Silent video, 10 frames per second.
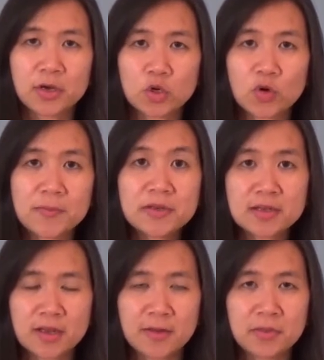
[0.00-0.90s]
but you're able
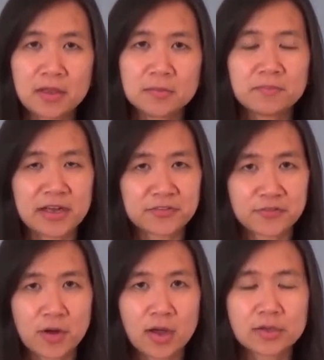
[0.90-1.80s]
to come in by
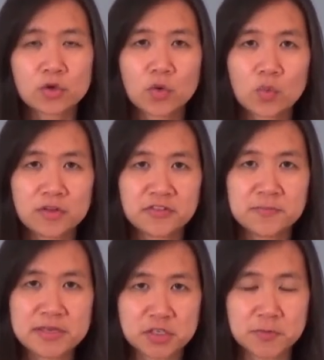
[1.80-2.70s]
fraud or
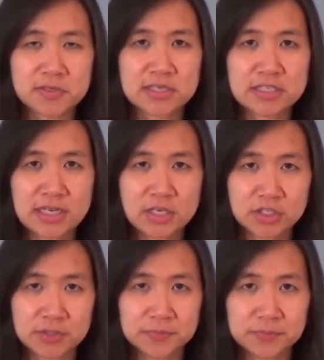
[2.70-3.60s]
willful
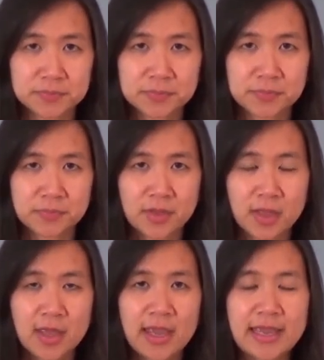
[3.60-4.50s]
misrepresentation.
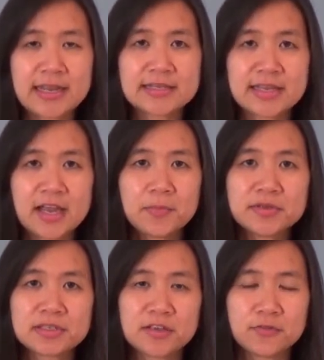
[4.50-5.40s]
An
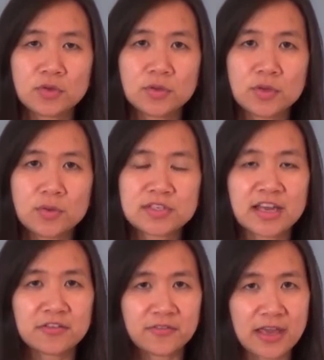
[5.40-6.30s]
example is if you
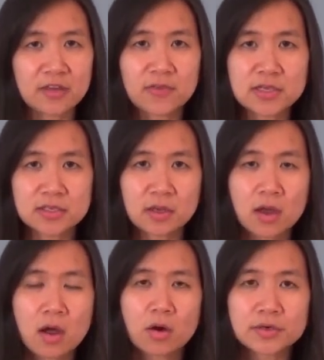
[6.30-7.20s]
use a fake
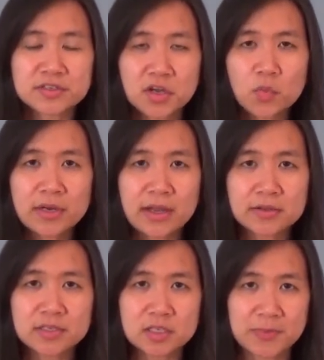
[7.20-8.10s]
visa or someone
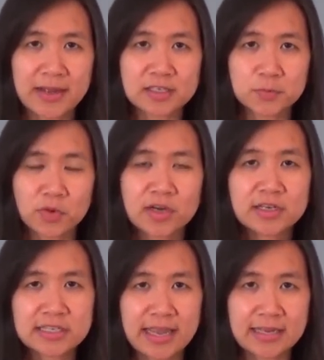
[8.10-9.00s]
else's
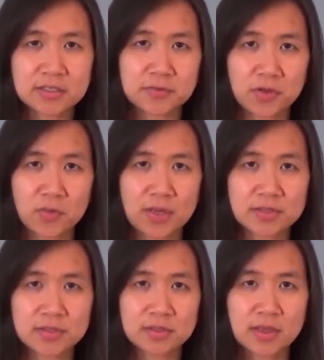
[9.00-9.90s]
passport to enter the
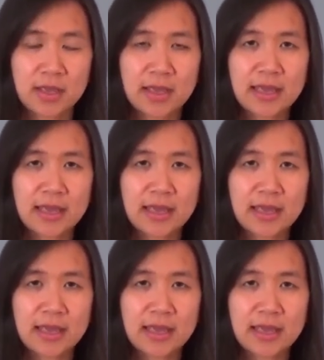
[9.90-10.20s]
U.S.